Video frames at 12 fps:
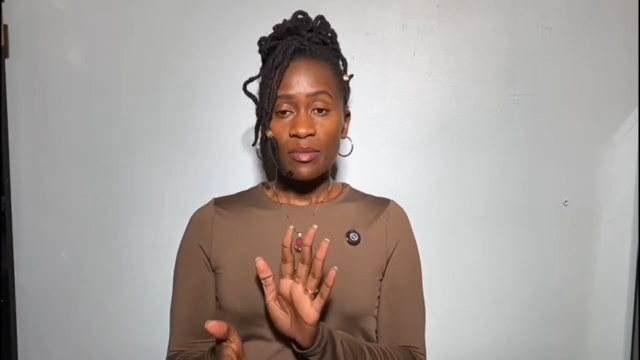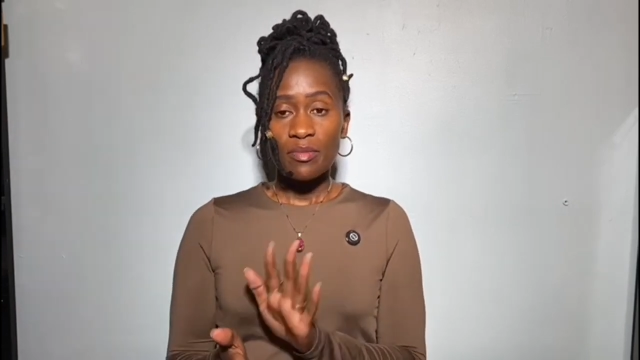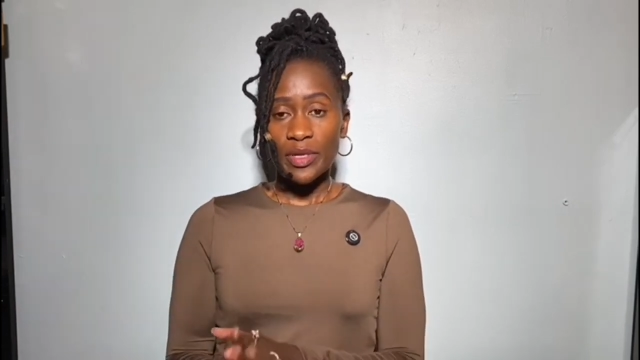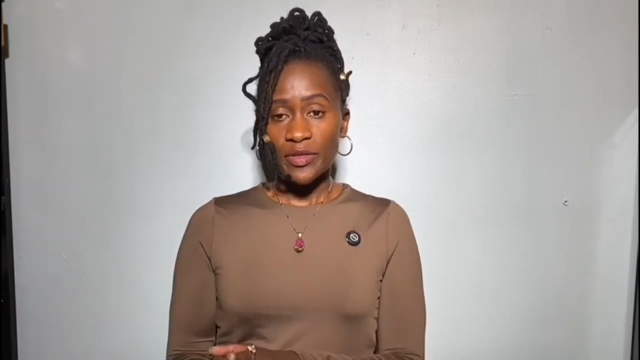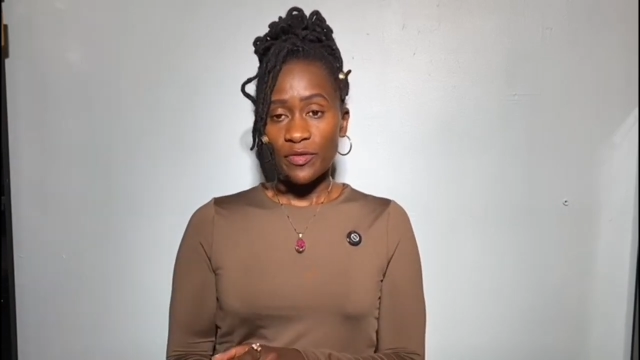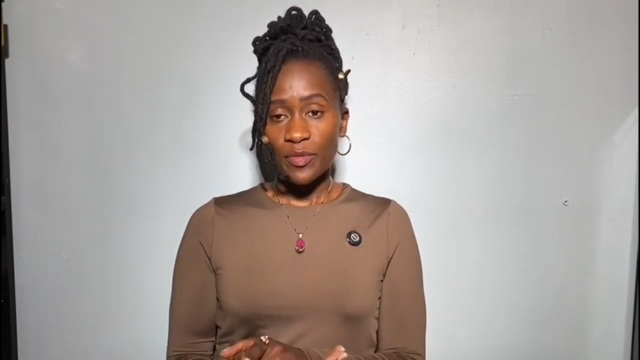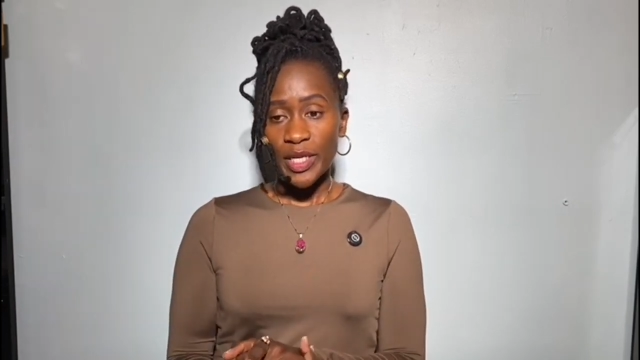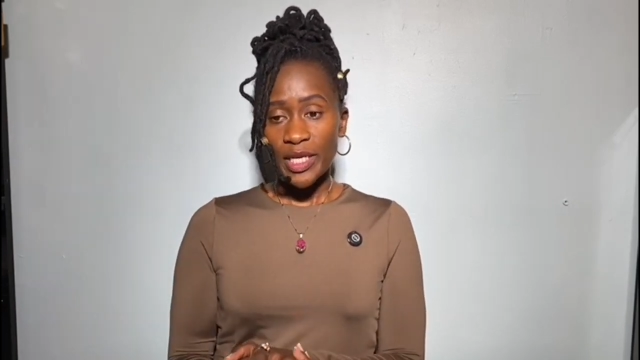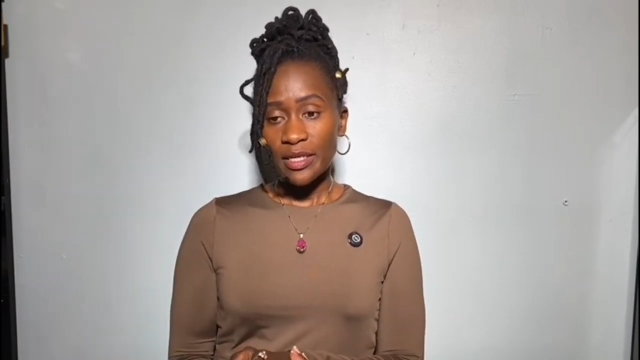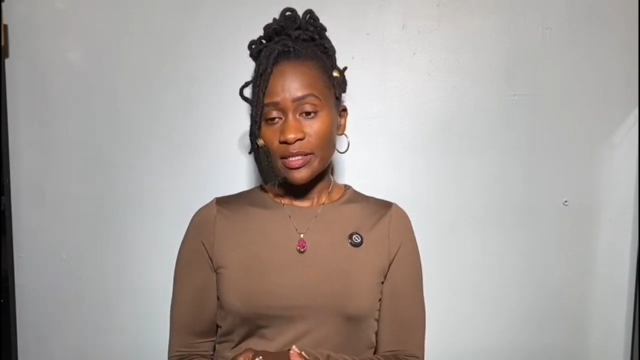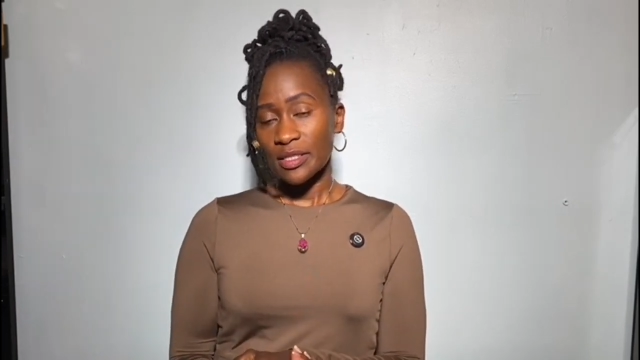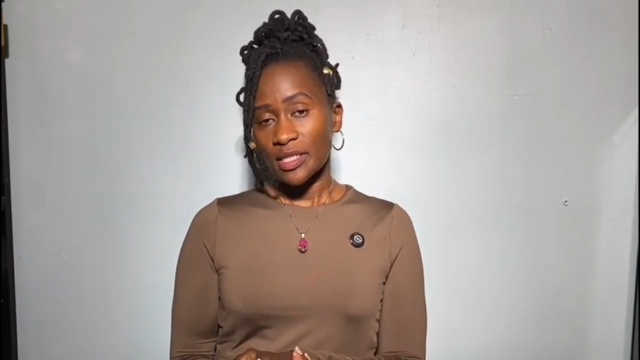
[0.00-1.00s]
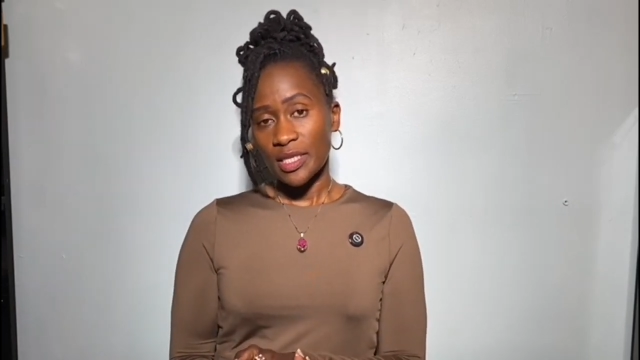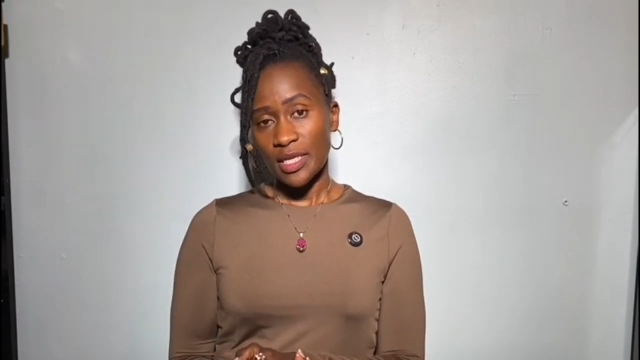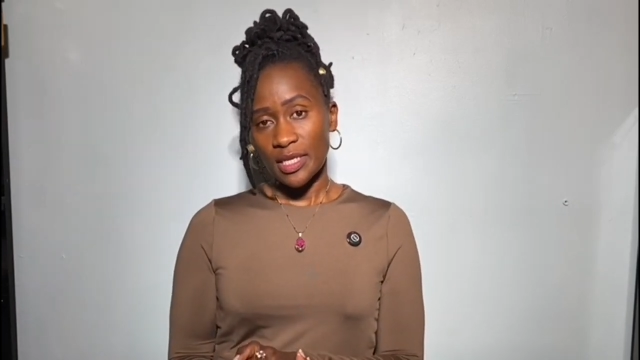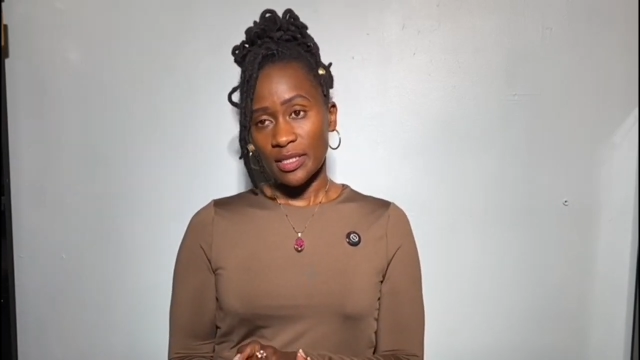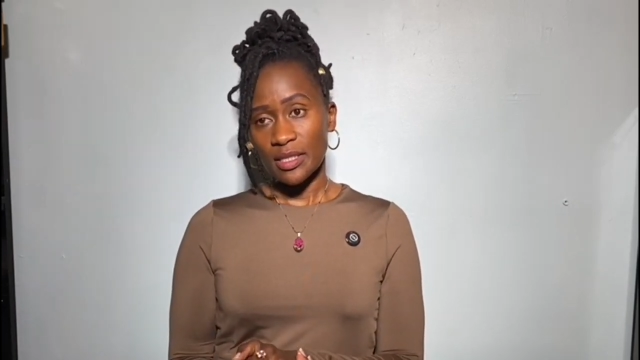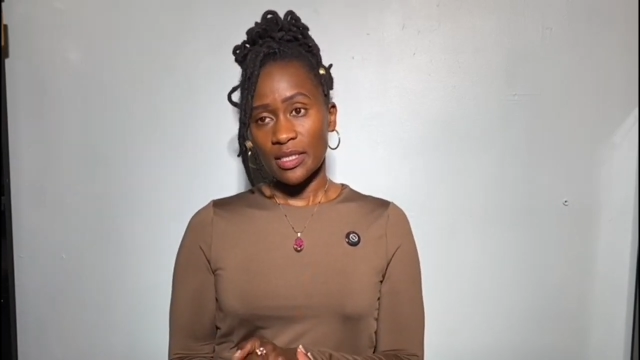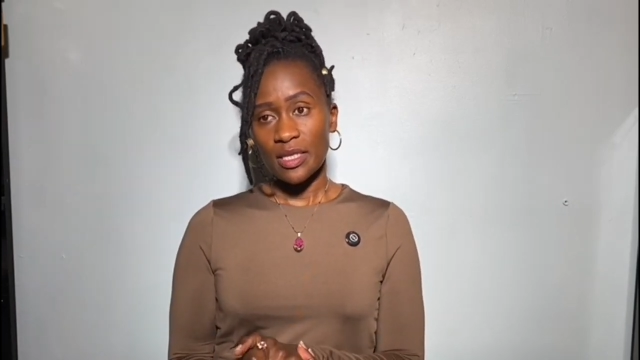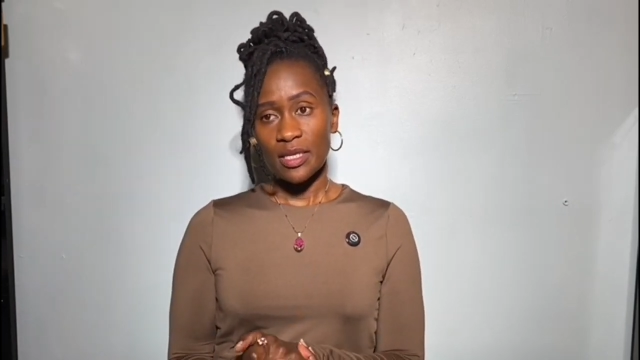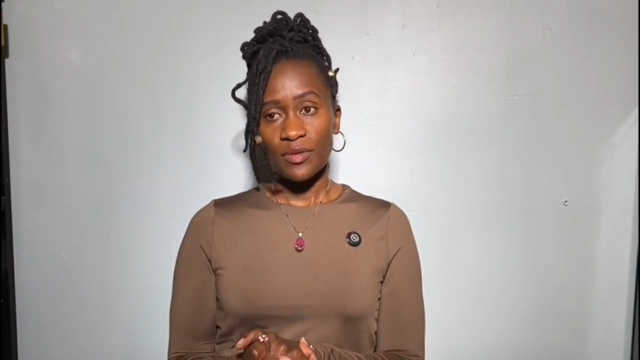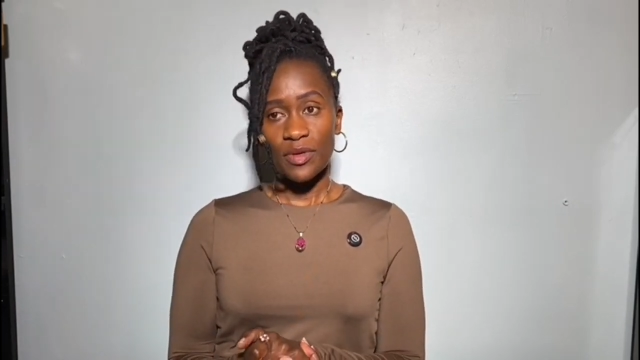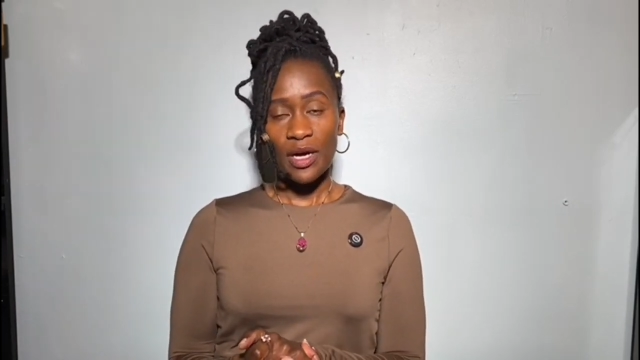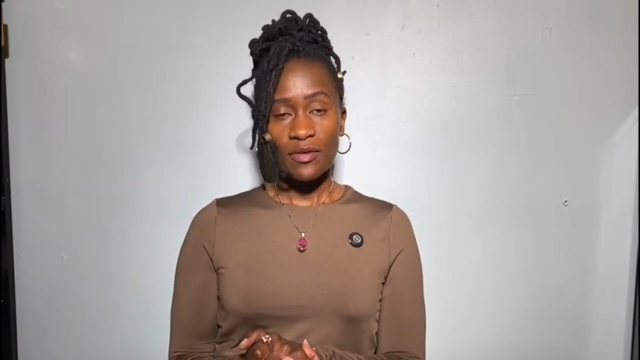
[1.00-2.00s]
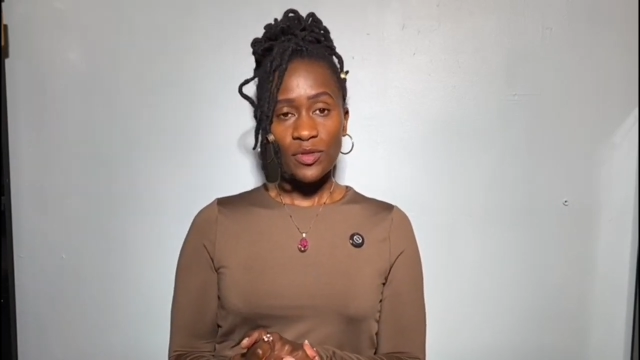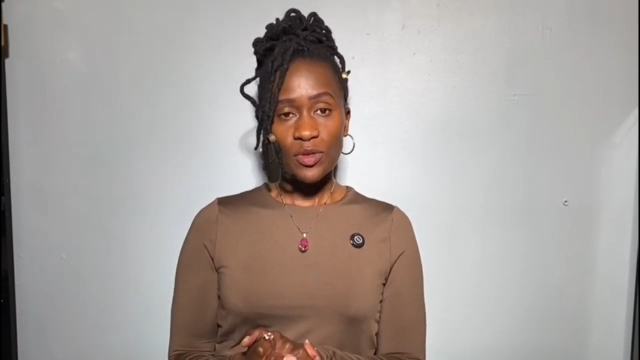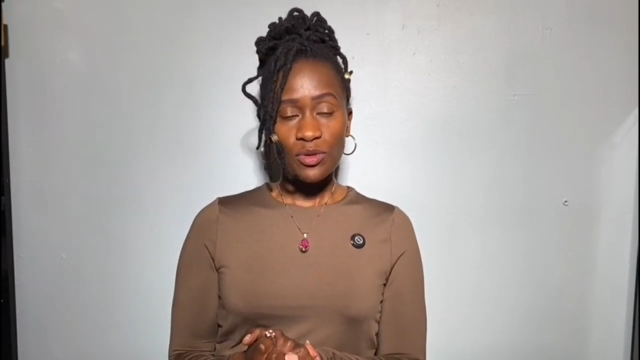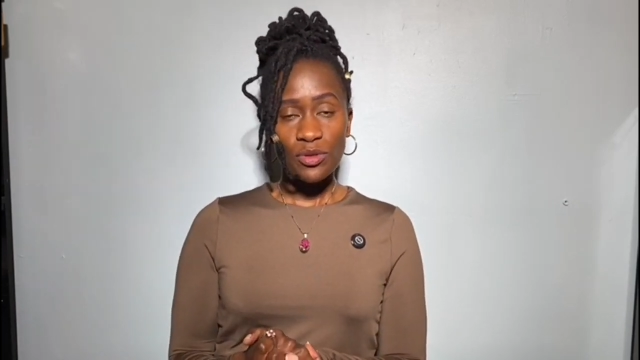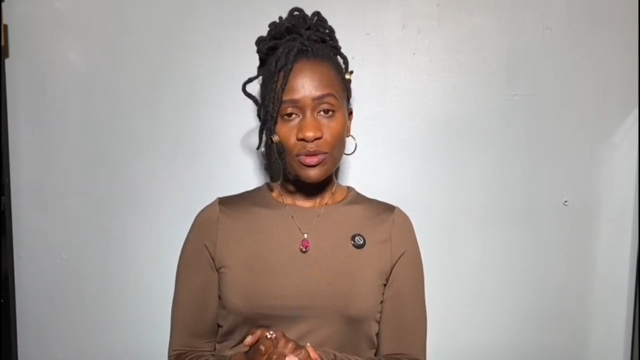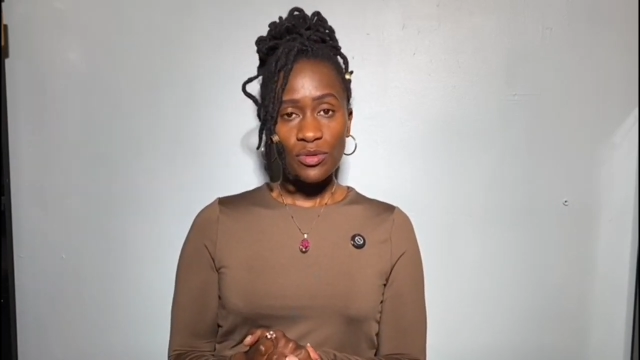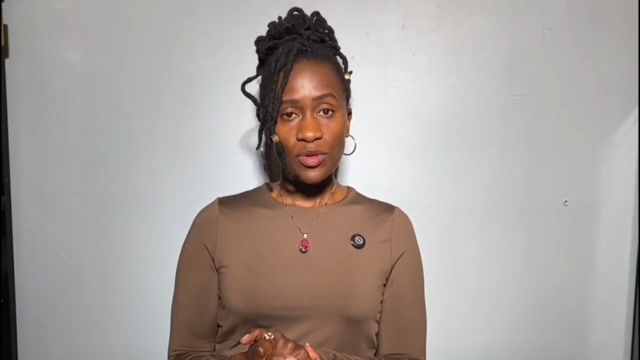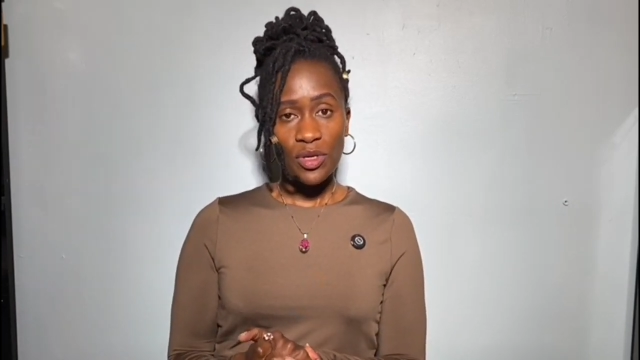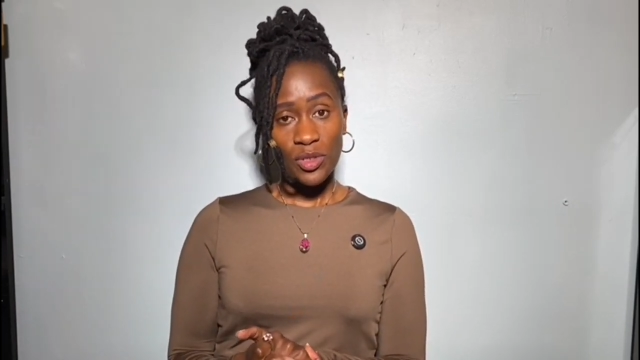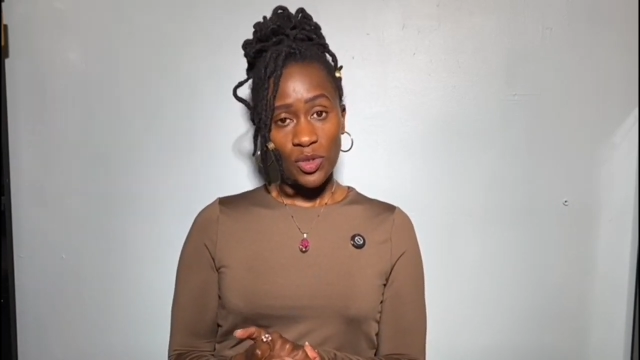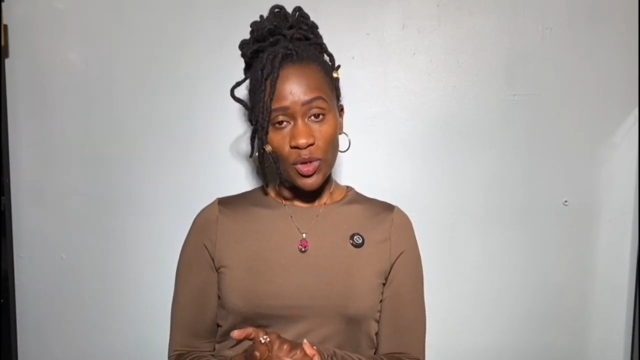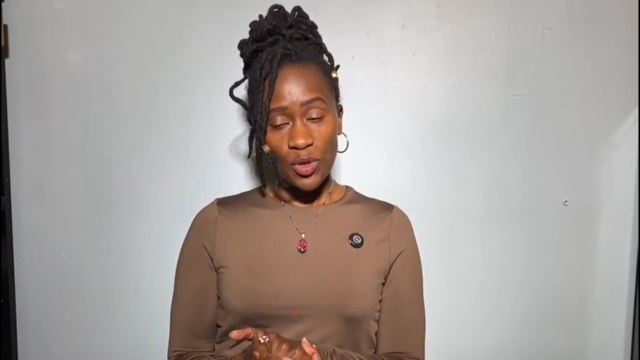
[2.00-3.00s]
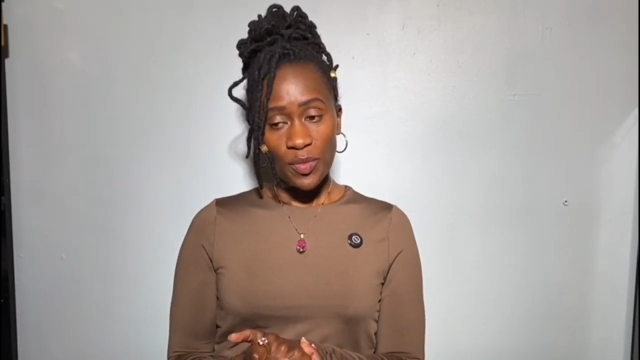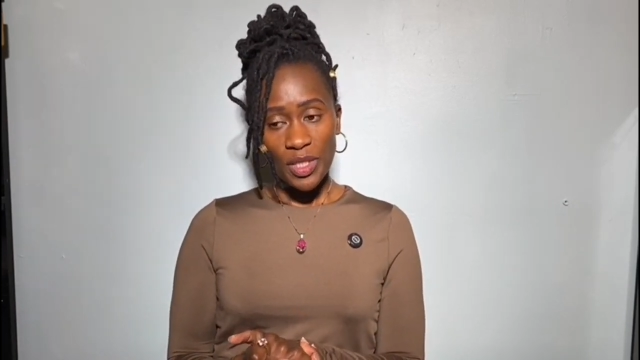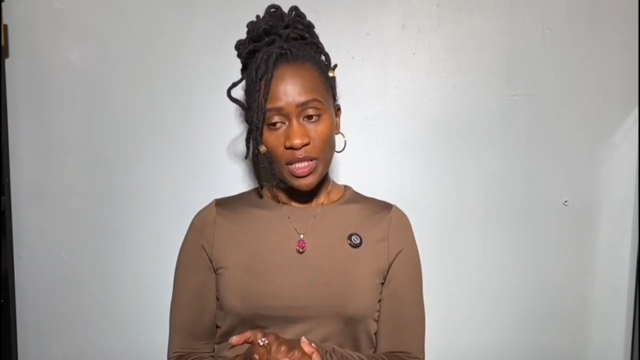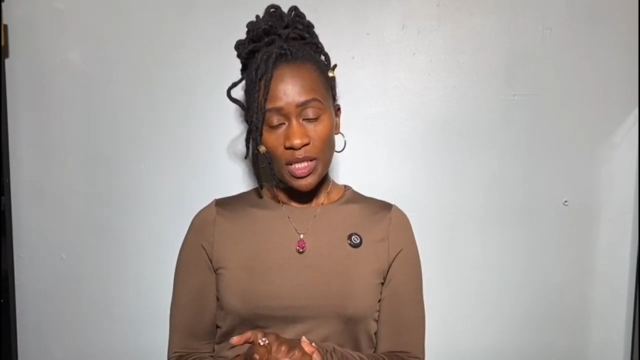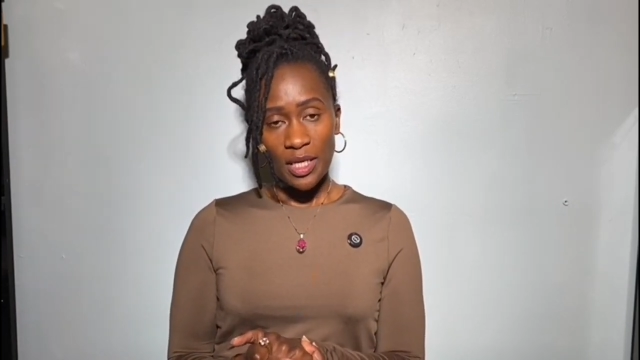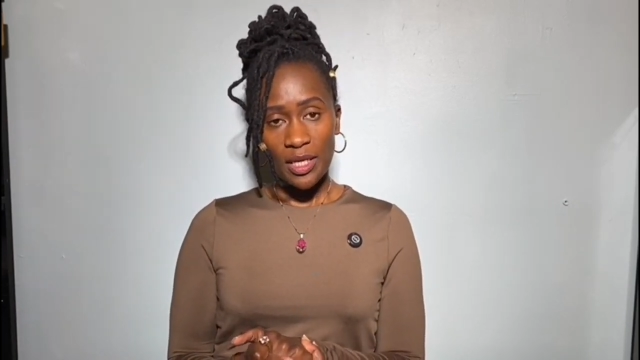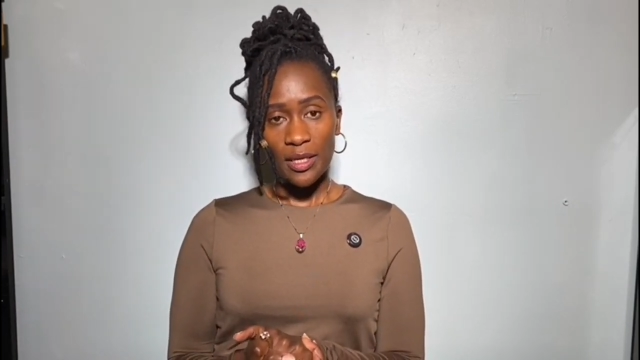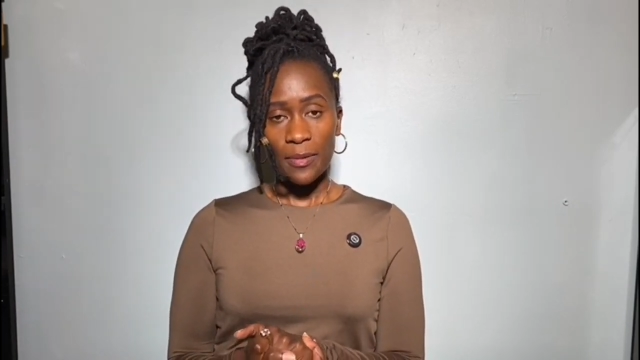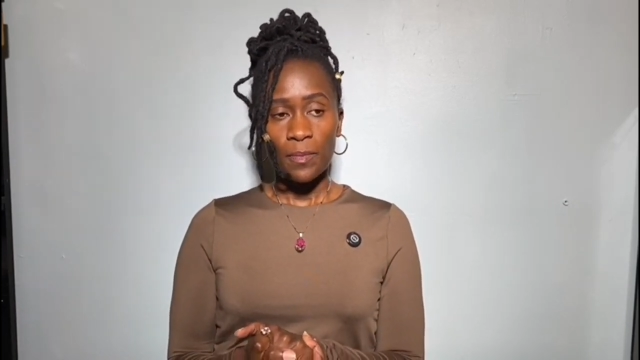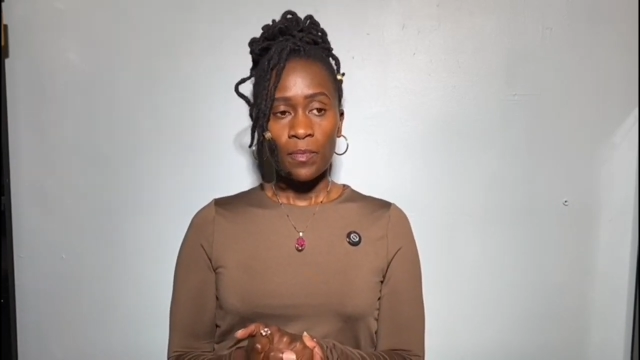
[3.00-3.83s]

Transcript: But for my country, yes, they have to go through your documents here.